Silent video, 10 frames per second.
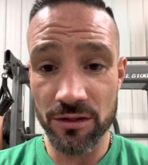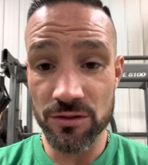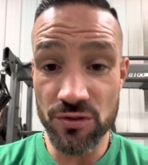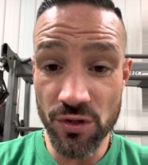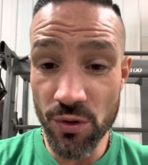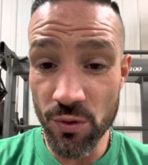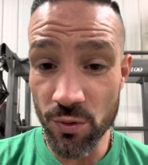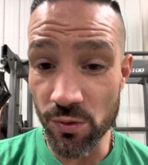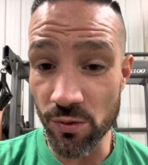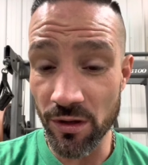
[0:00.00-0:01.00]

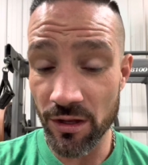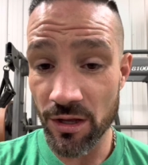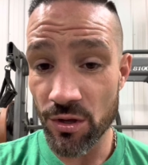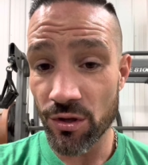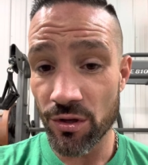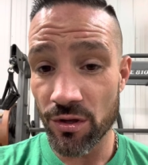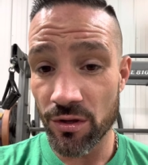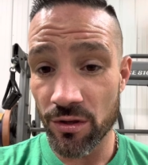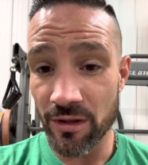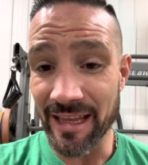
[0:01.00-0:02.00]
to
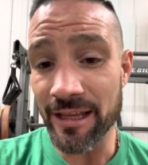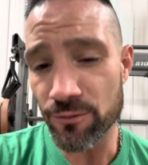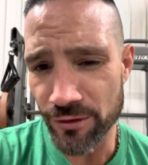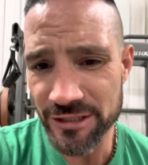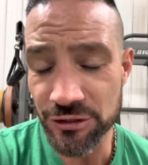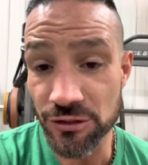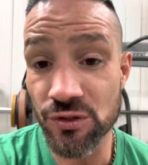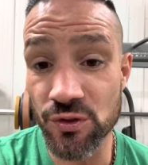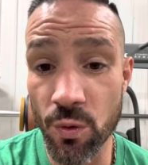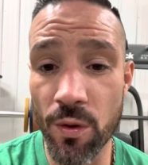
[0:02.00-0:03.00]
enrich your
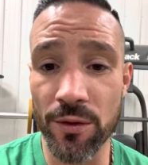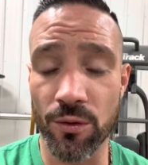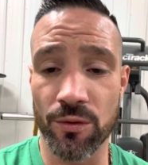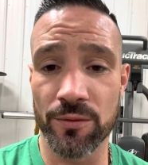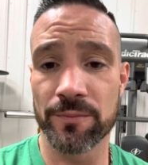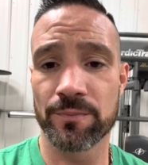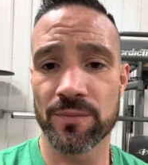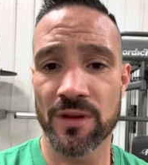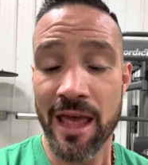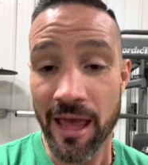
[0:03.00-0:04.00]
soil?
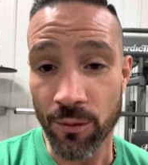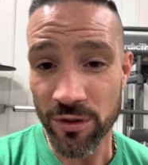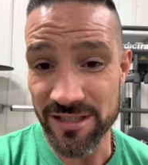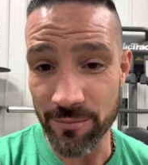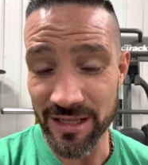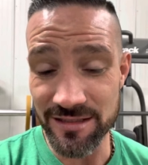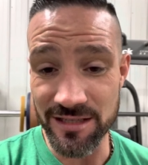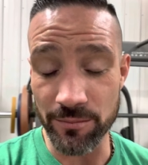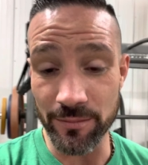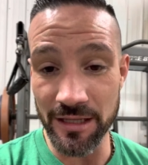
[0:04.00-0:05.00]
And what does that mean
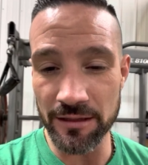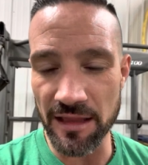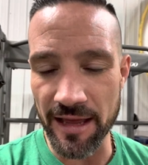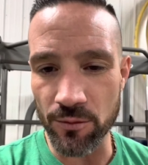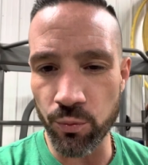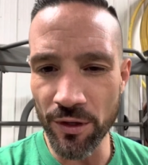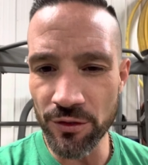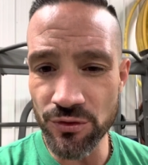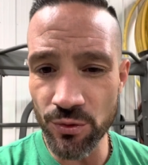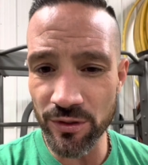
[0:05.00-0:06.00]
to me? Like, what are
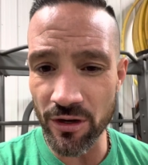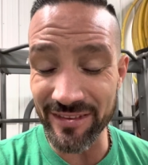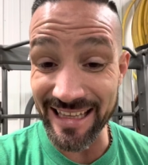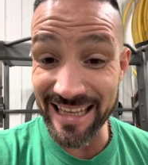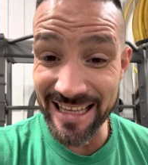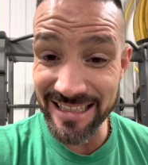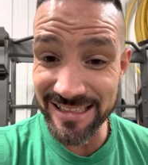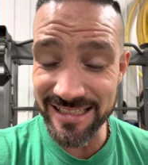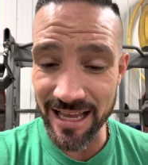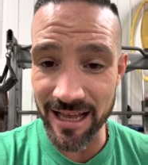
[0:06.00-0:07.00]
you doing on the
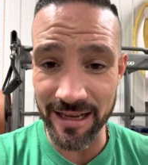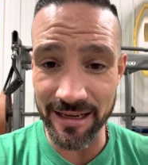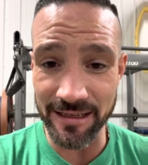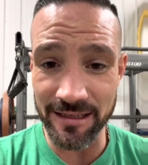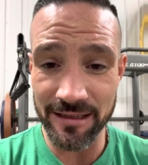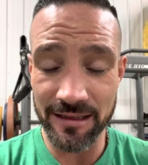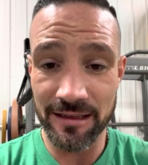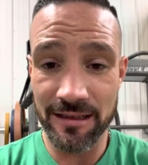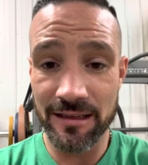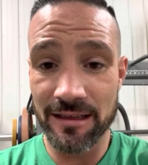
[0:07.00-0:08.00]
inside
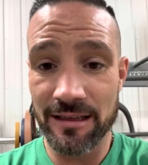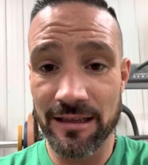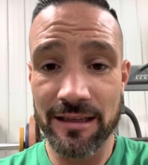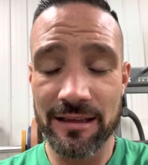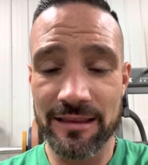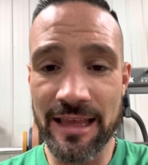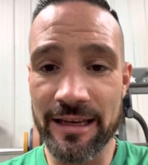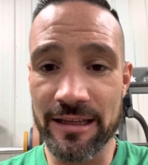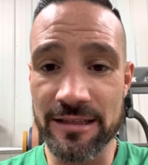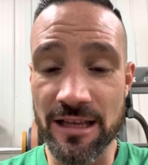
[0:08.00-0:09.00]
that
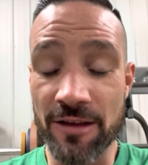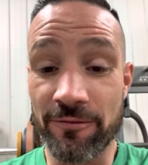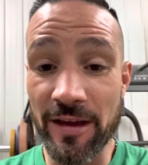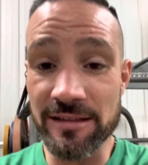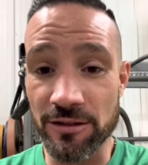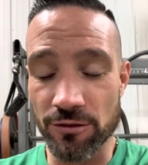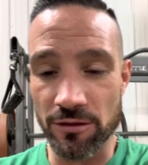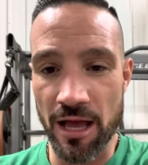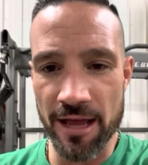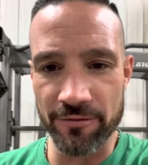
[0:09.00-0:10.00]
is affecting your
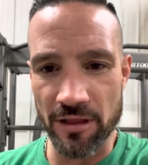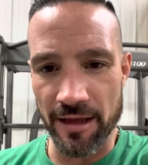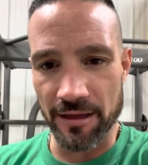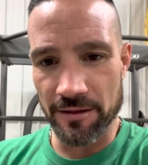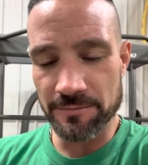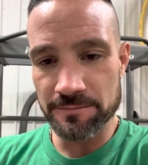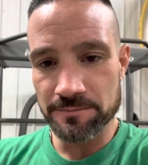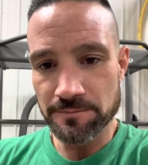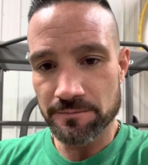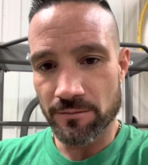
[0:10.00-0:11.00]
life? Like,
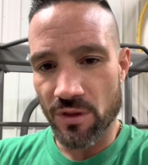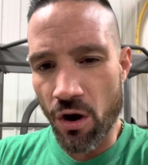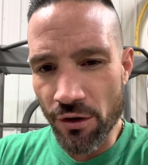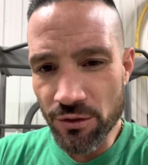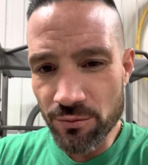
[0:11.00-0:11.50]
are you